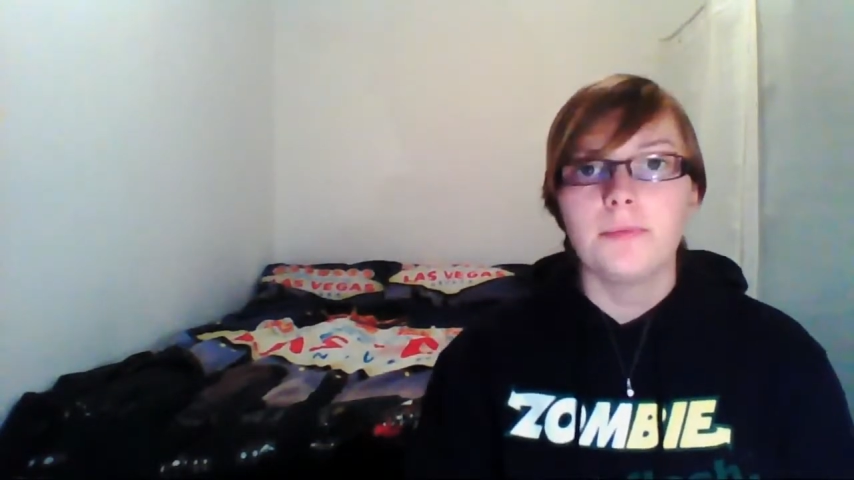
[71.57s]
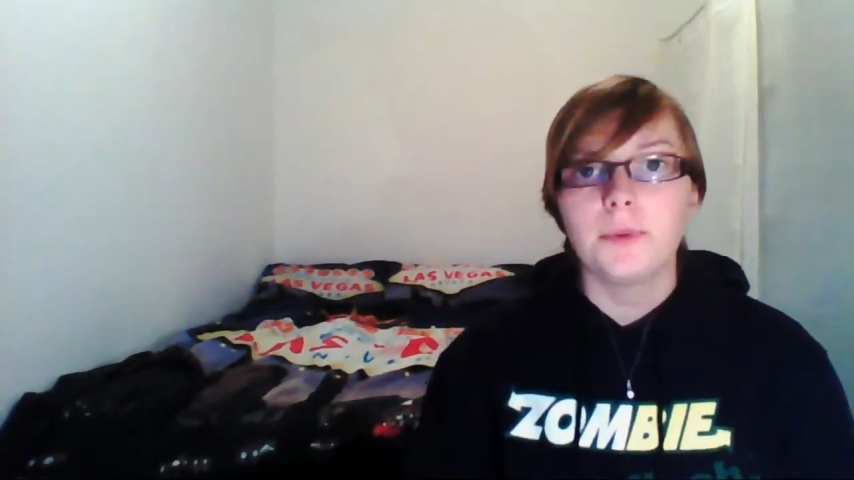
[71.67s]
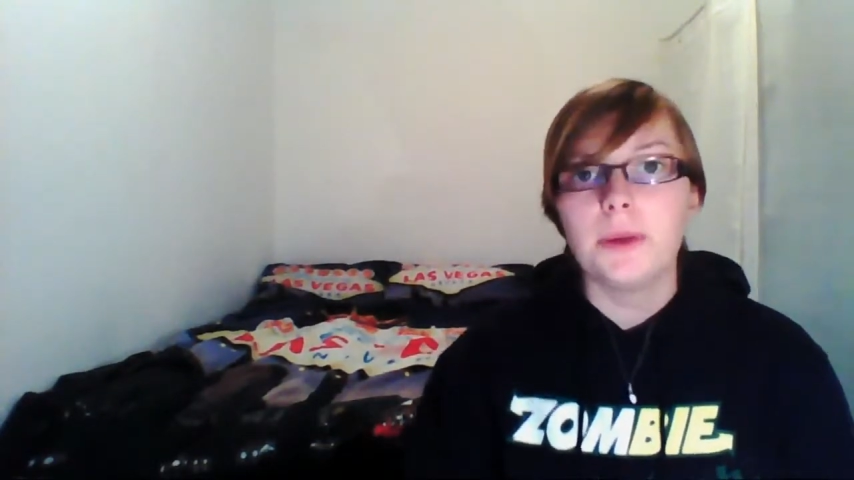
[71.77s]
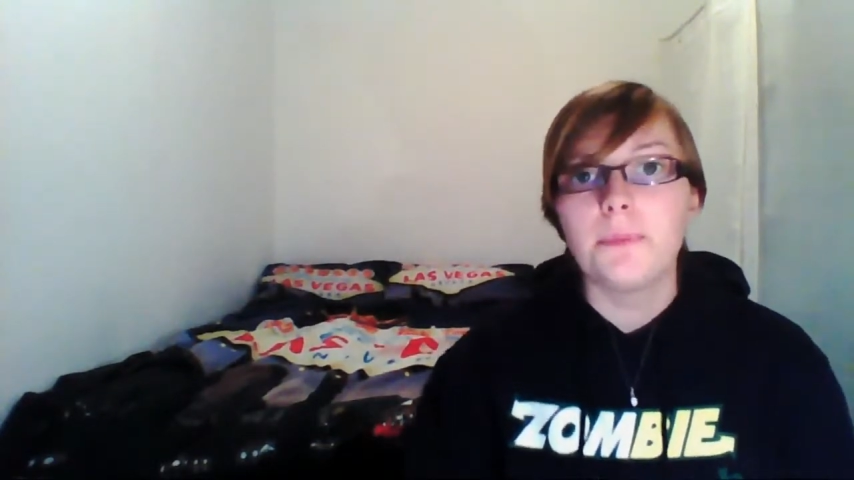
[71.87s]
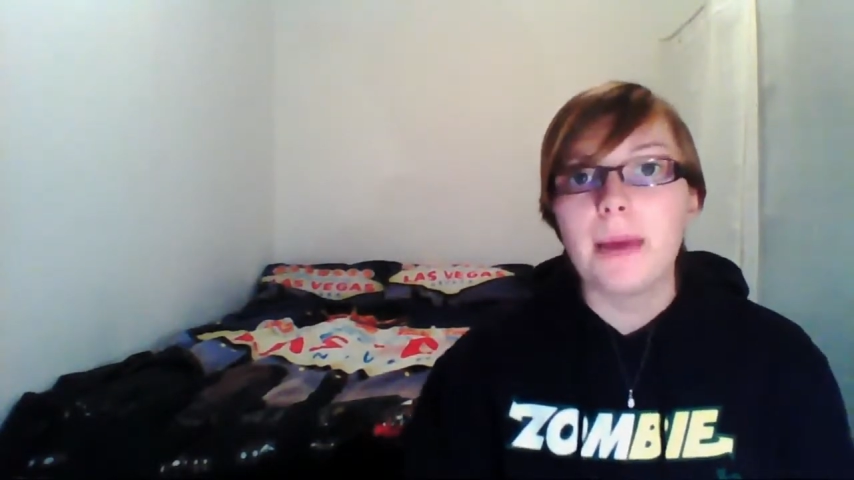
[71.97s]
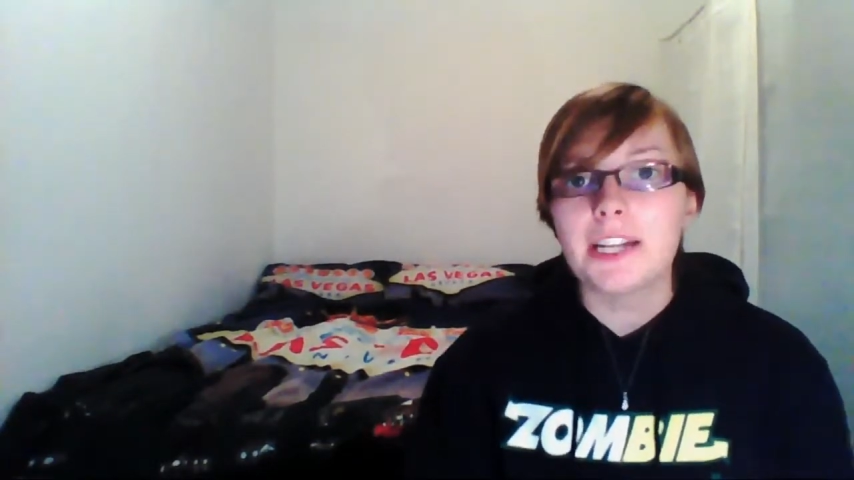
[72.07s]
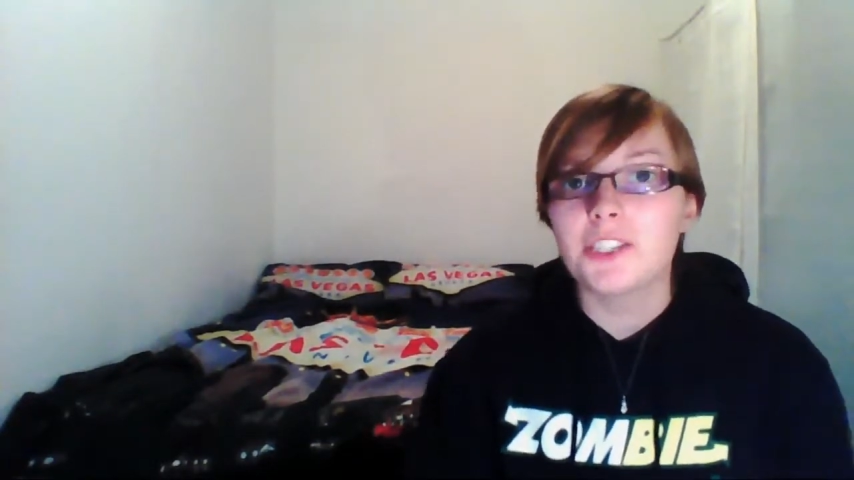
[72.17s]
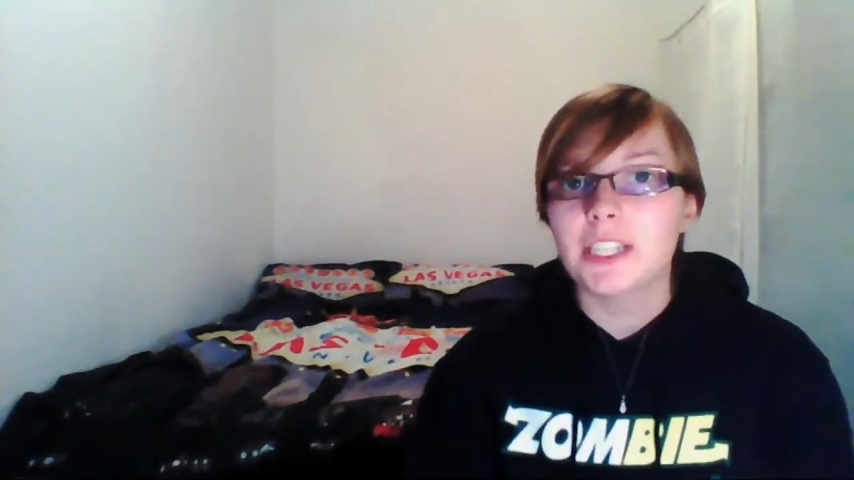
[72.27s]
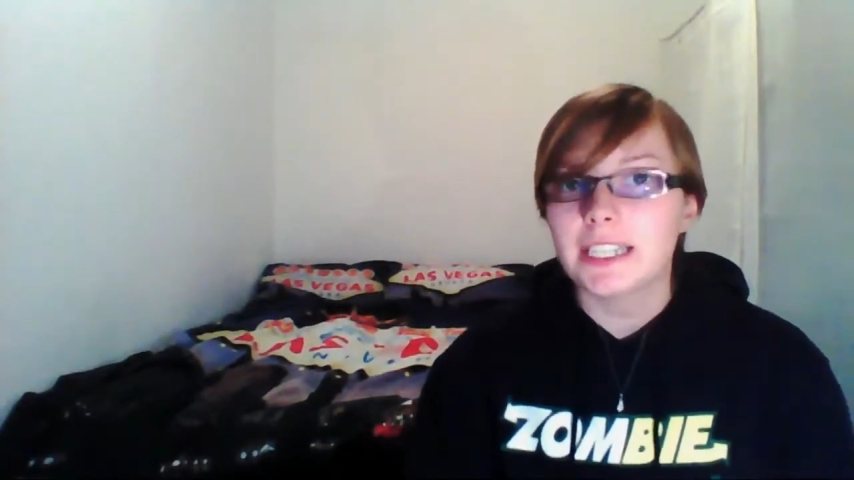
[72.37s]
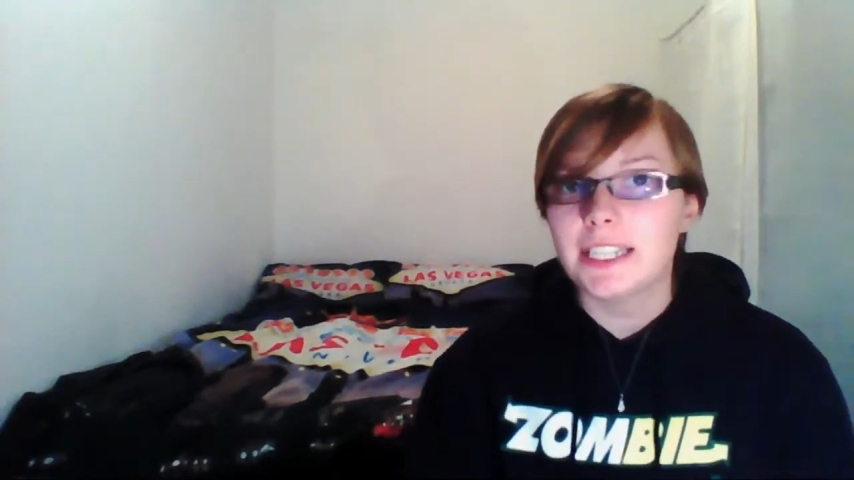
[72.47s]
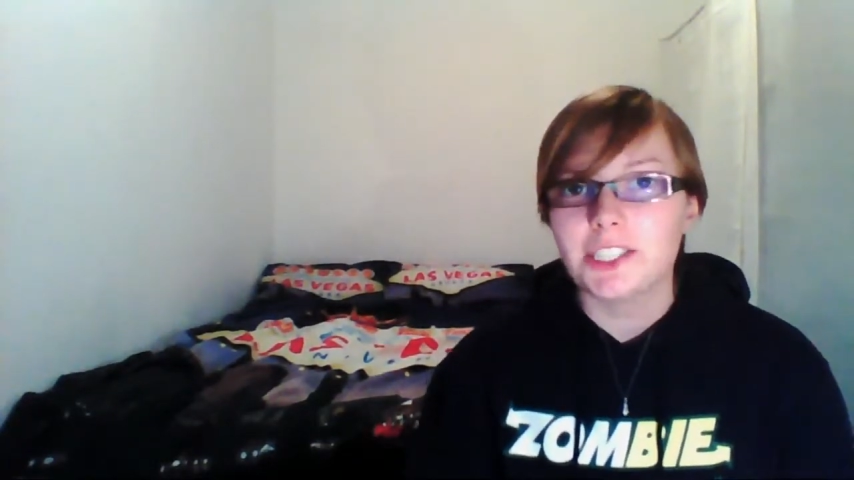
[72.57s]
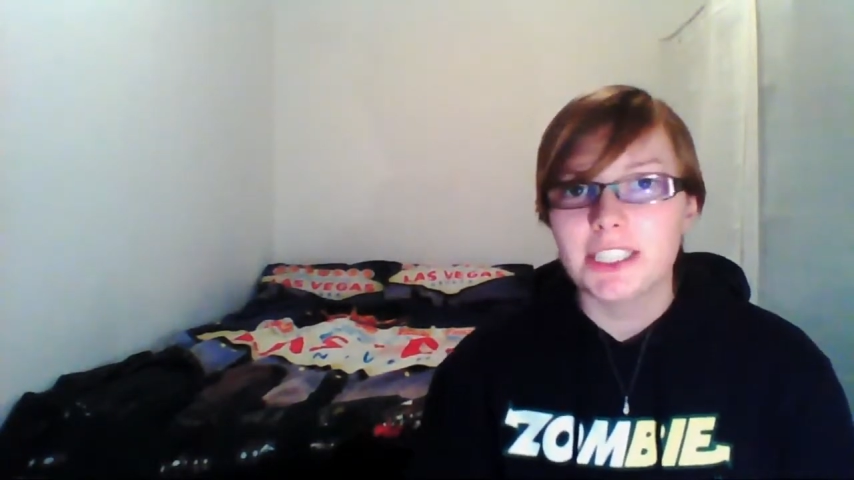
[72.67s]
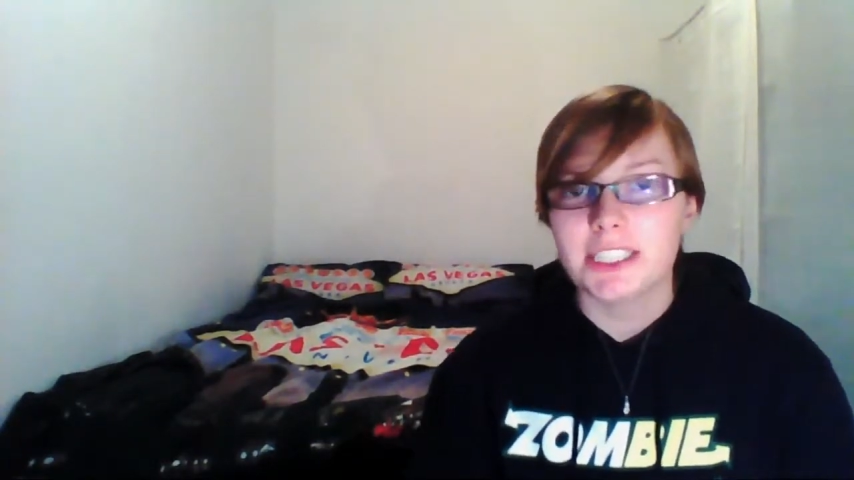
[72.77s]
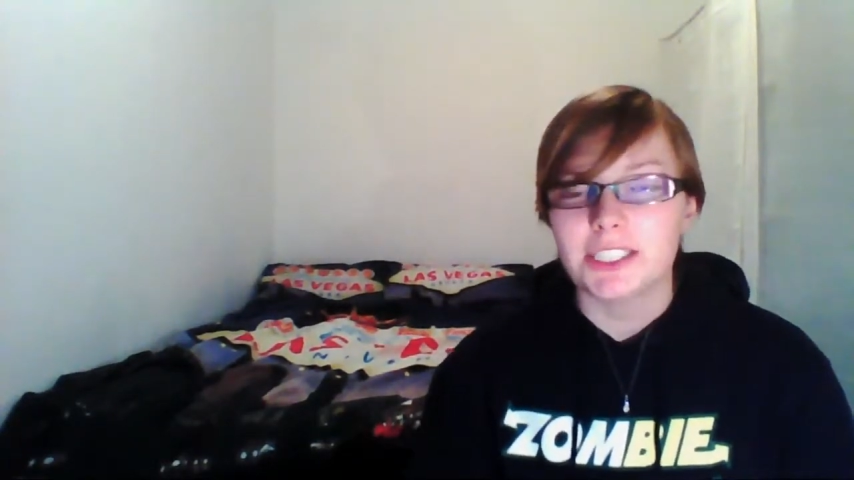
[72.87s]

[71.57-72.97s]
But when Patrick Lichty